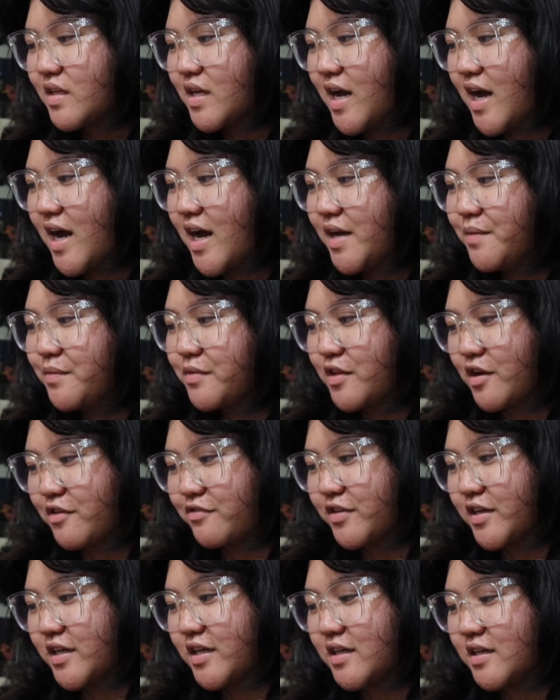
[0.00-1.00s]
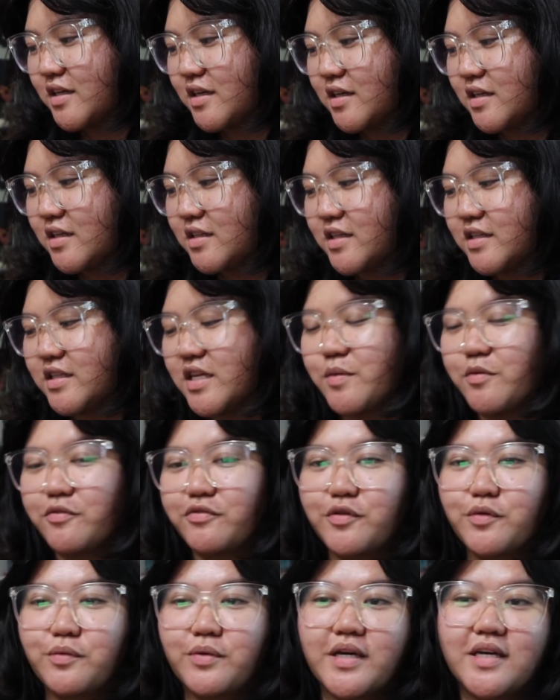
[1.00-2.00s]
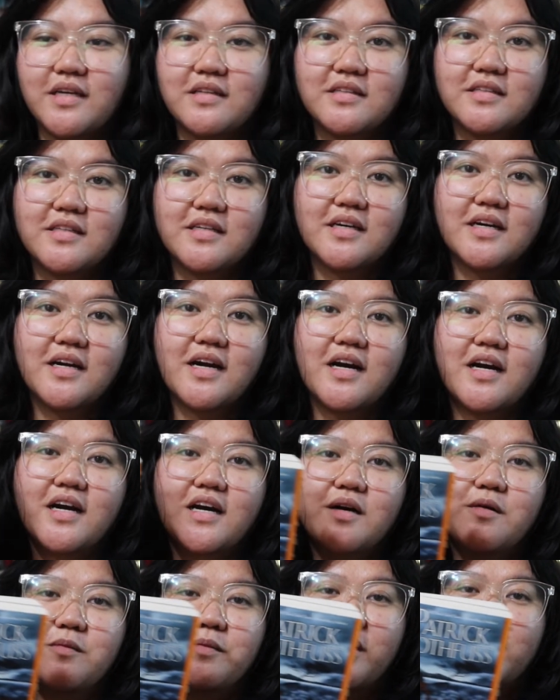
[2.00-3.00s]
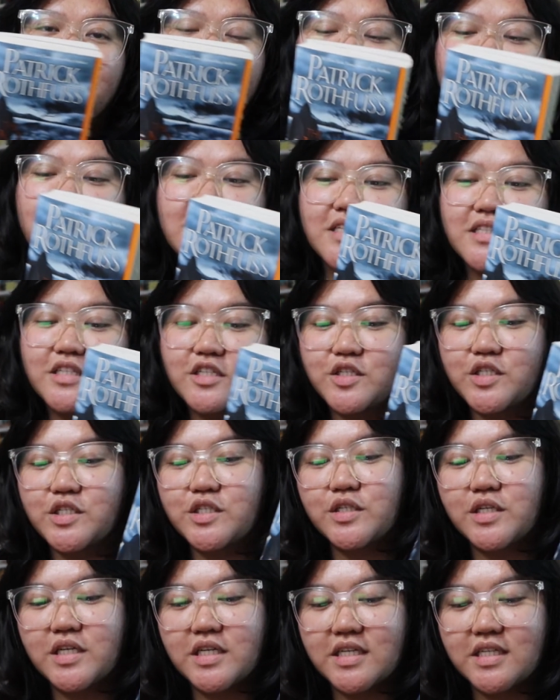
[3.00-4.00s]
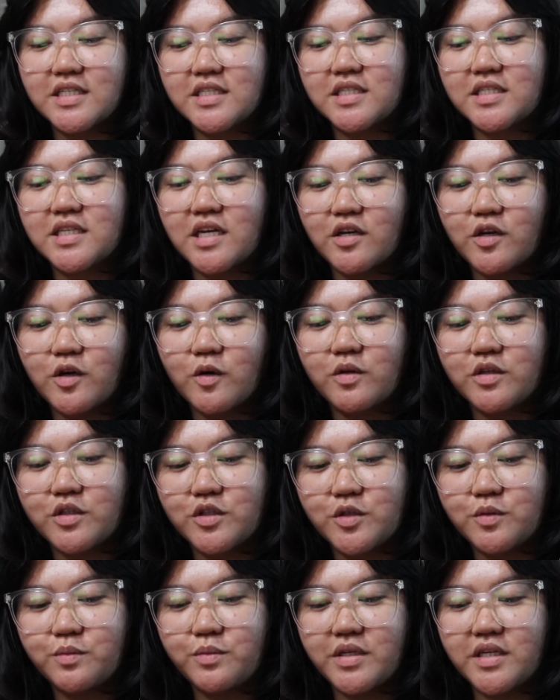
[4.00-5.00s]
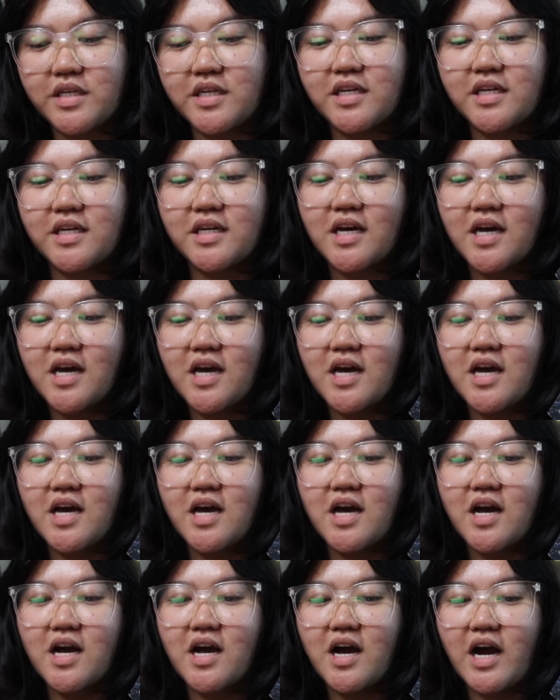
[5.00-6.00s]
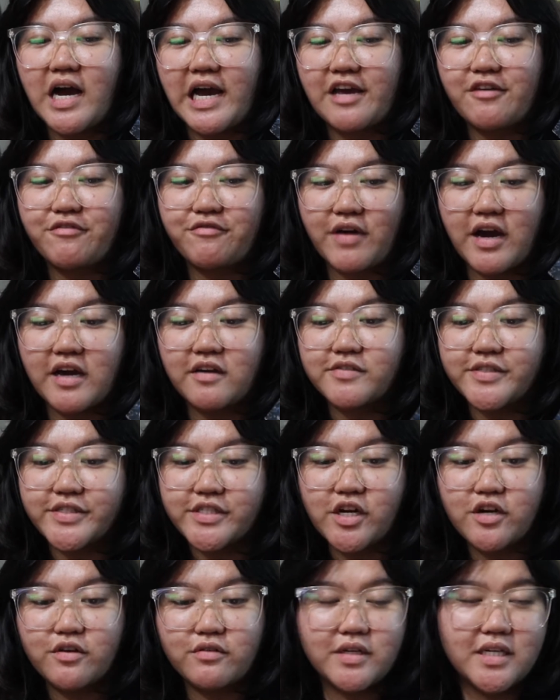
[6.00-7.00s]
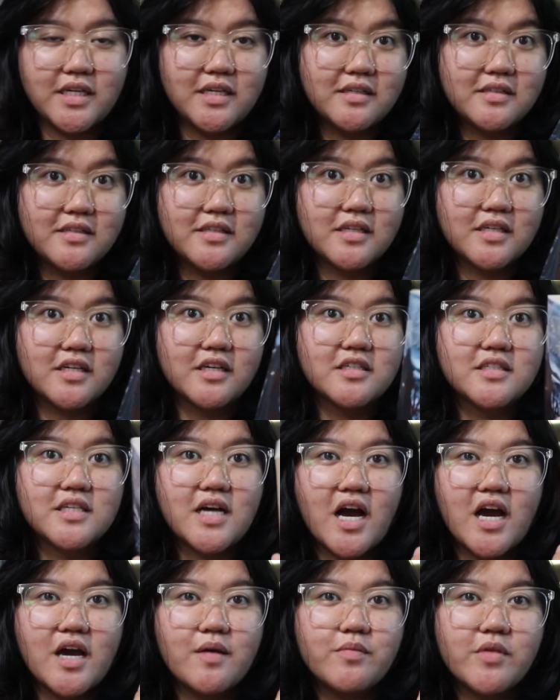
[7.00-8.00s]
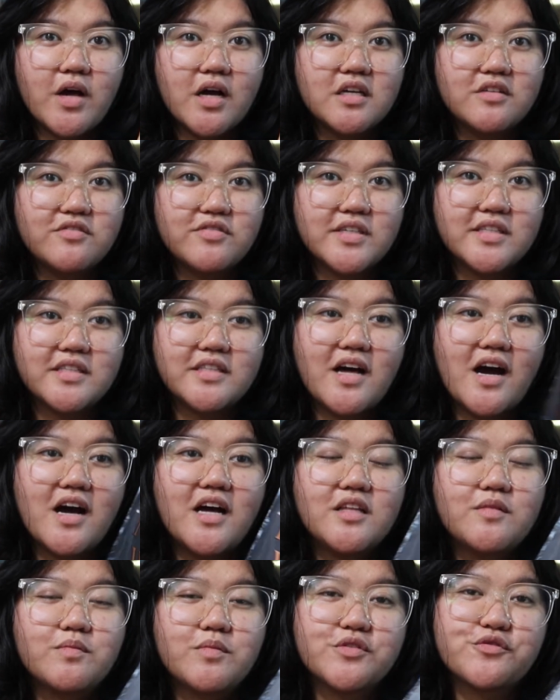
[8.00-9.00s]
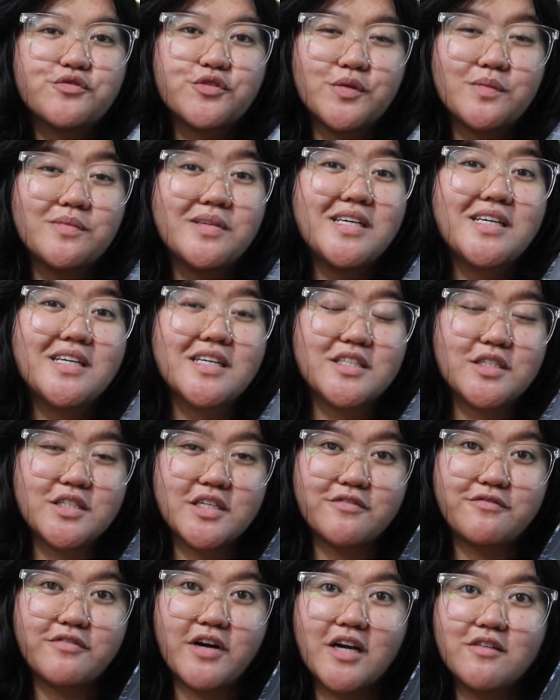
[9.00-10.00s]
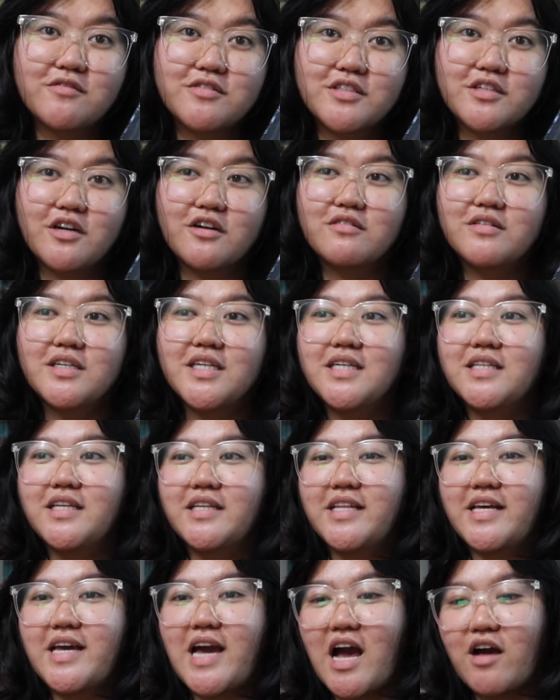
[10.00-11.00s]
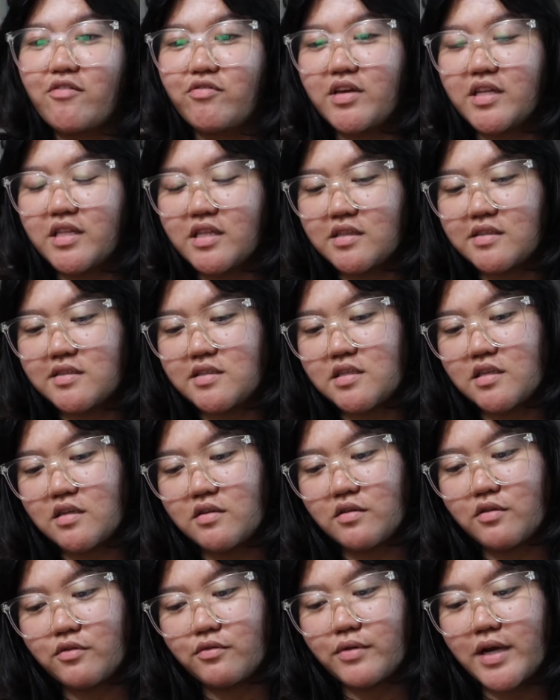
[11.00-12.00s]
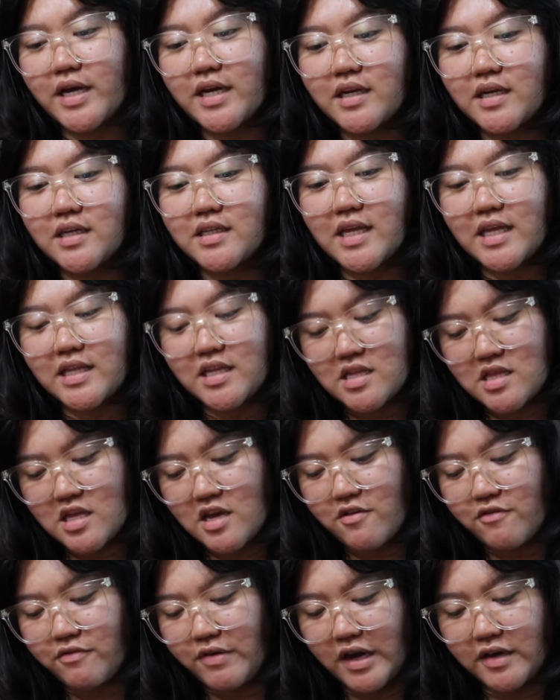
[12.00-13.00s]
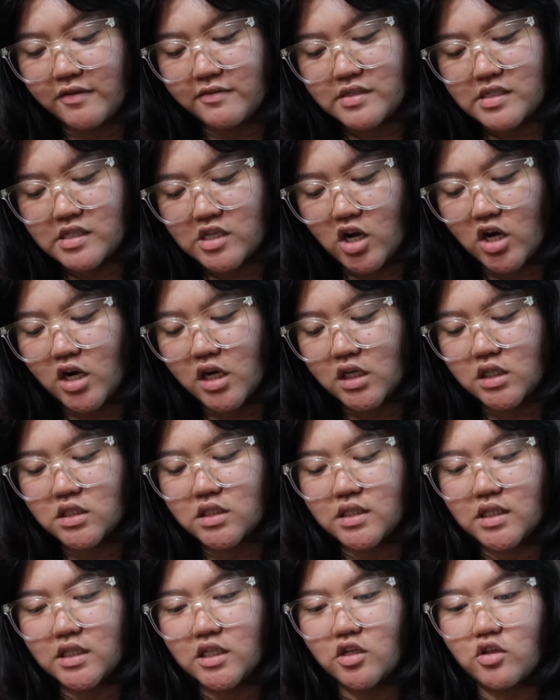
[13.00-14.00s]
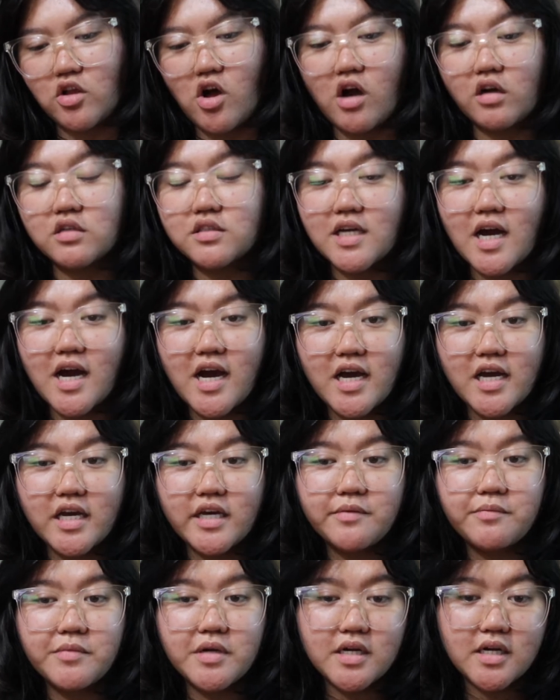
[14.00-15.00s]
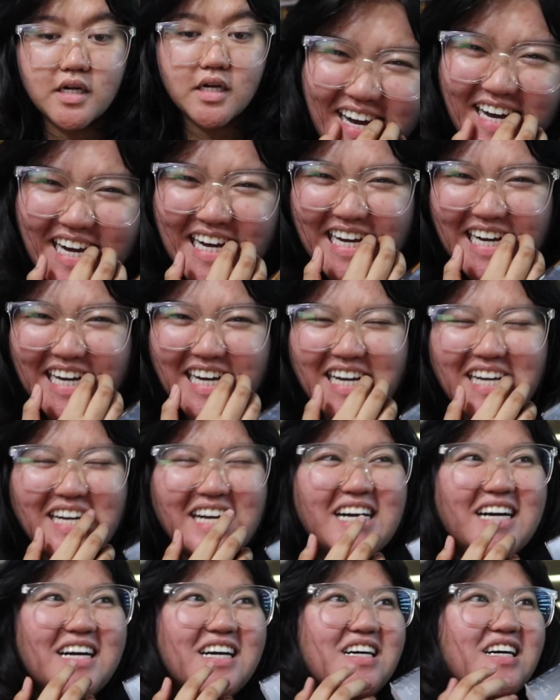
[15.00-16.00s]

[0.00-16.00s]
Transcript: I'm loving The Name of the Wind. I think this is going to be a 5-star read because I'm not even done, but for me it's a 5-star read and I haven't rated anything 5 stars in a long time. My